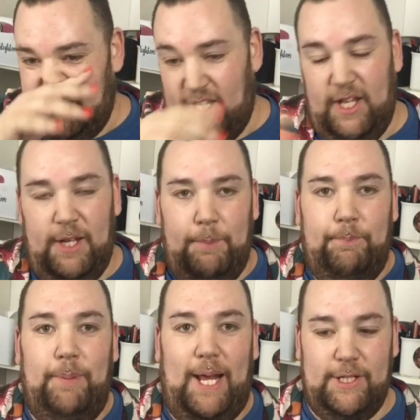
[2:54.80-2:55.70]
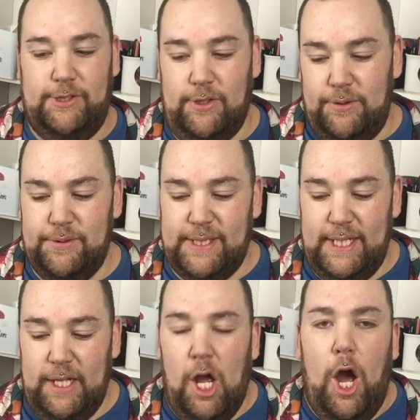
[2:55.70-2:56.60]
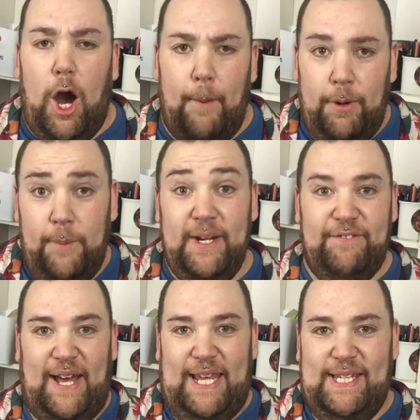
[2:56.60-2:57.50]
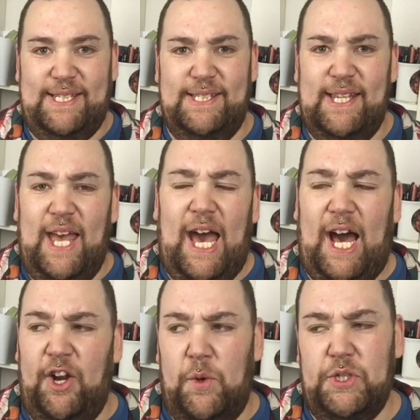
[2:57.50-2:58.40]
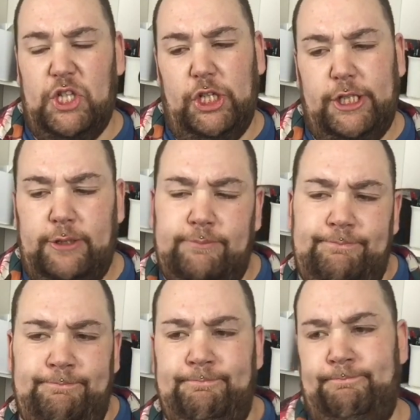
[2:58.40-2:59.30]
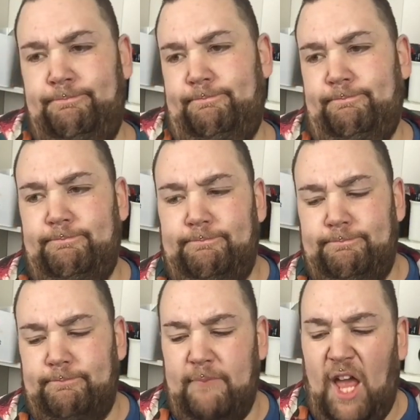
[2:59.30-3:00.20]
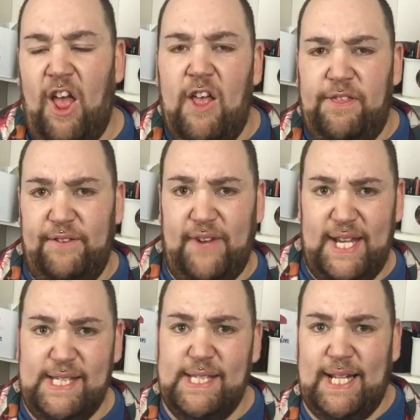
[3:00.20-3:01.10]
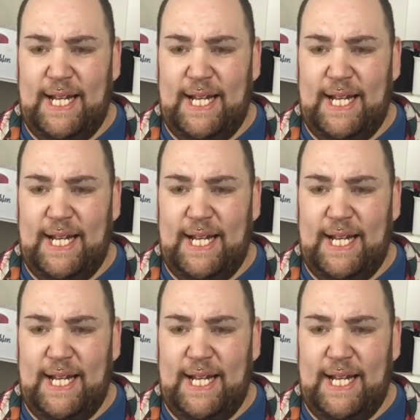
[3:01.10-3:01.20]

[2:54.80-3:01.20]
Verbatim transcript: uh, black skulls in. I put them in a vase and I was like, hmm. The vase is